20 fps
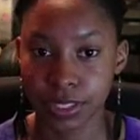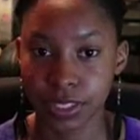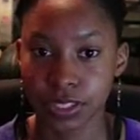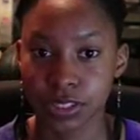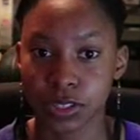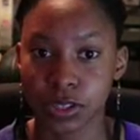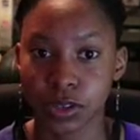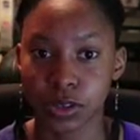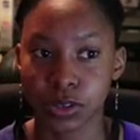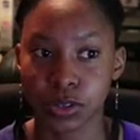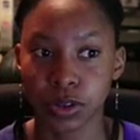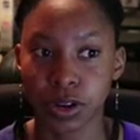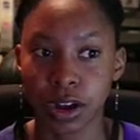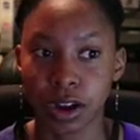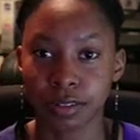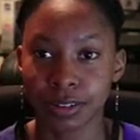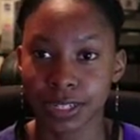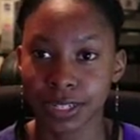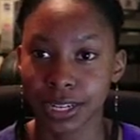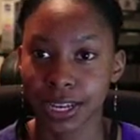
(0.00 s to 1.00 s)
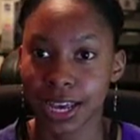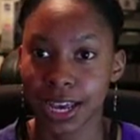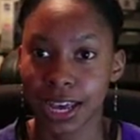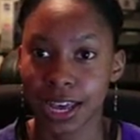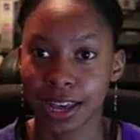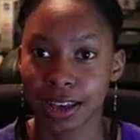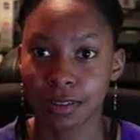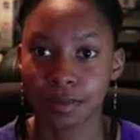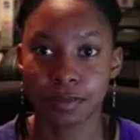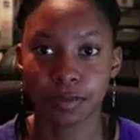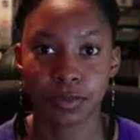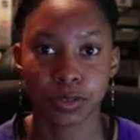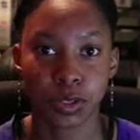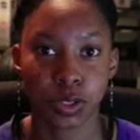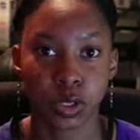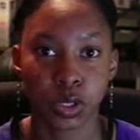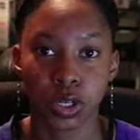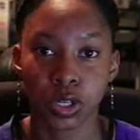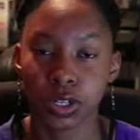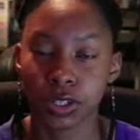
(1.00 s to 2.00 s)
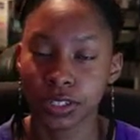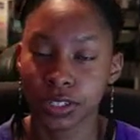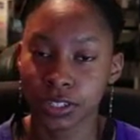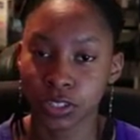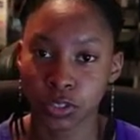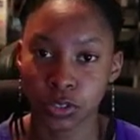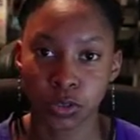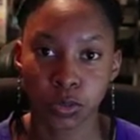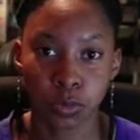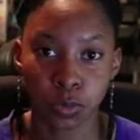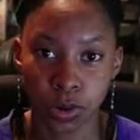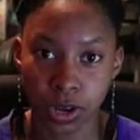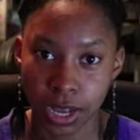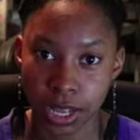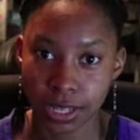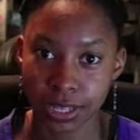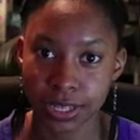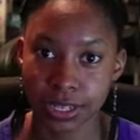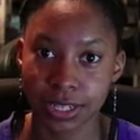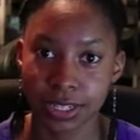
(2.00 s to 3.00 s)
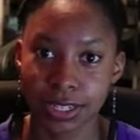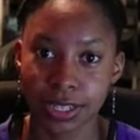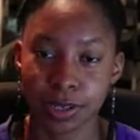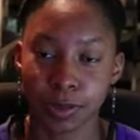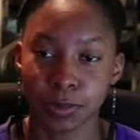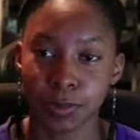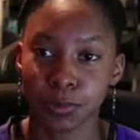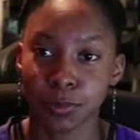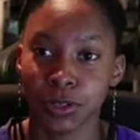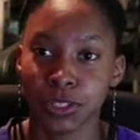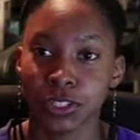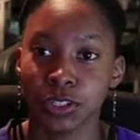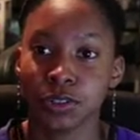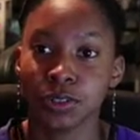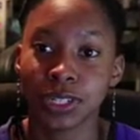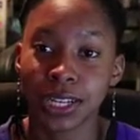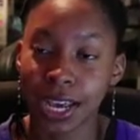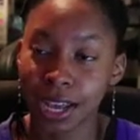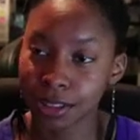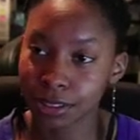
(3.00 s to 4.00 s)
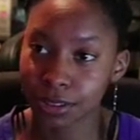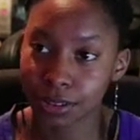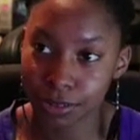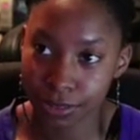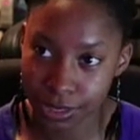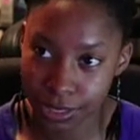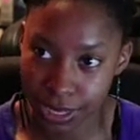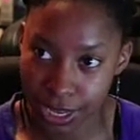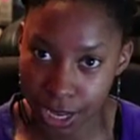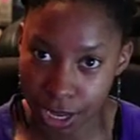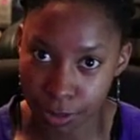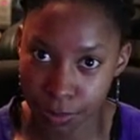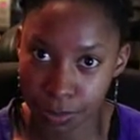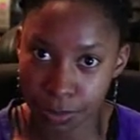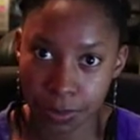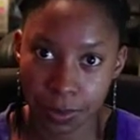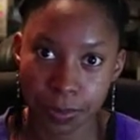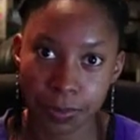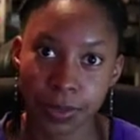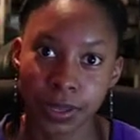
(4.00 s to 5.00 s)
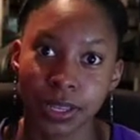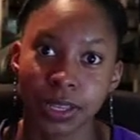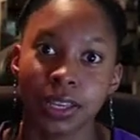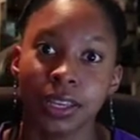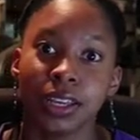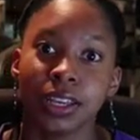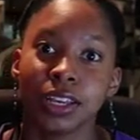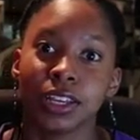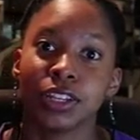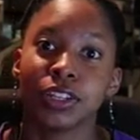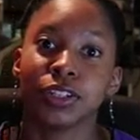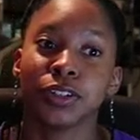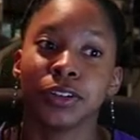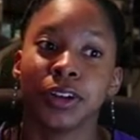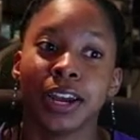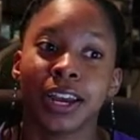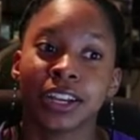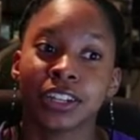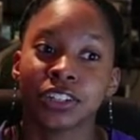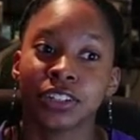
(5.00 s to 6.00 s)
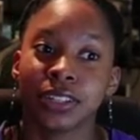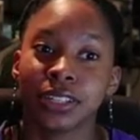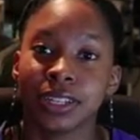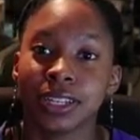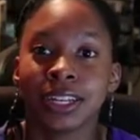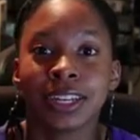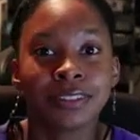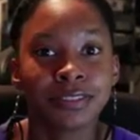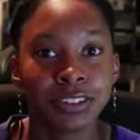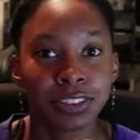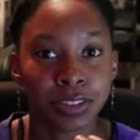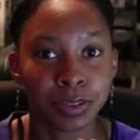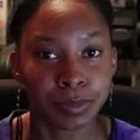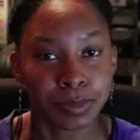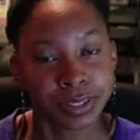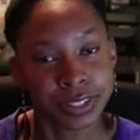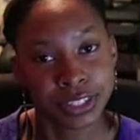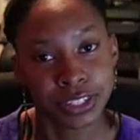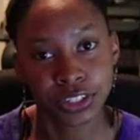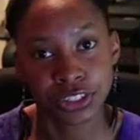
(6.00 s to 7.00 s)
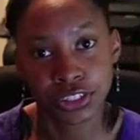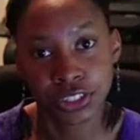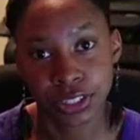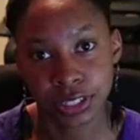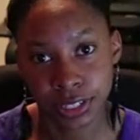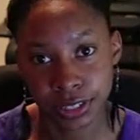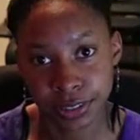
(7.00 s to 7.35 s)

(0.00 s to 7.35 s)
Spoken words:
So you already have your digital wallet, and when you download the album, you're actually giving the musician